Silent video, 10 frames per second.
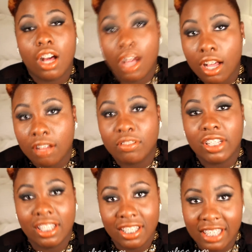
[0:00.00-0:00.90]
of
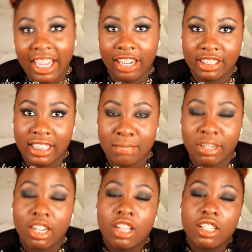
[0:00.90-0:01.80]
the hair
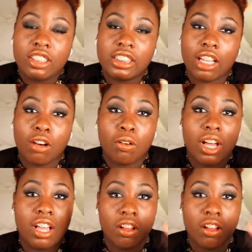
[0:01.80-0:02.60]
steamer. So